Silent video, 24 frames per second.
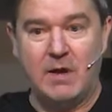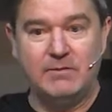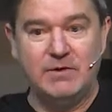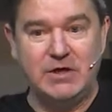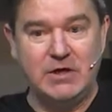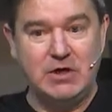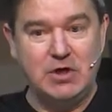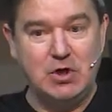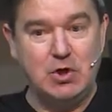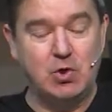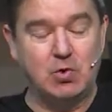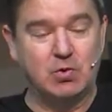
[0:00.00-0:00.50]
to
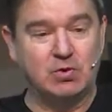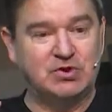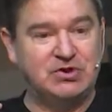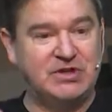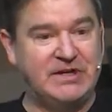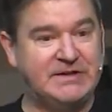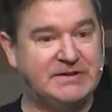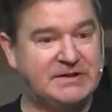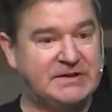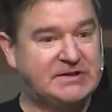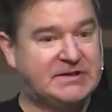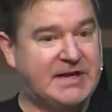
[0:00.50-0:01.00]
you.
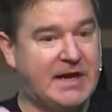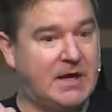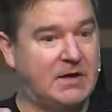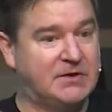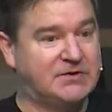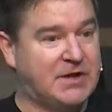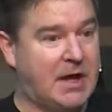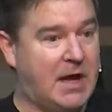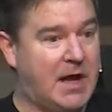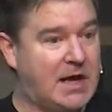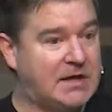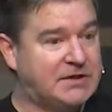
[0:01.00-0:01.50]
Jesus tells
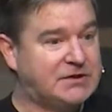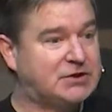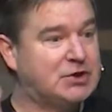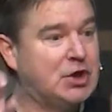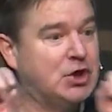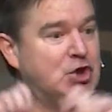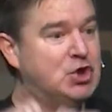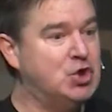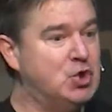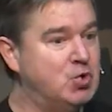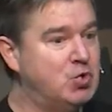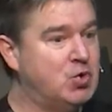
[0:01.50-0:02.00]
us,
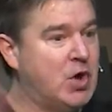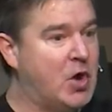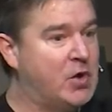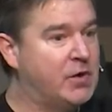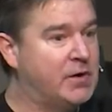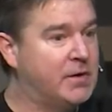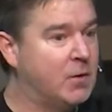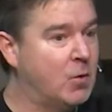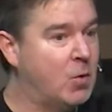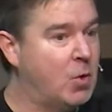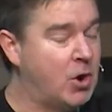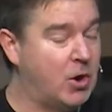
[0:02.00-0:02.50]
You go to
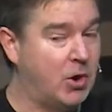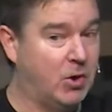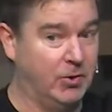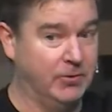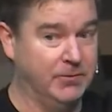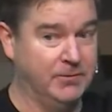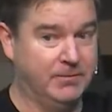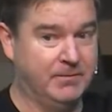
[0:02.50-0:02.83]
the world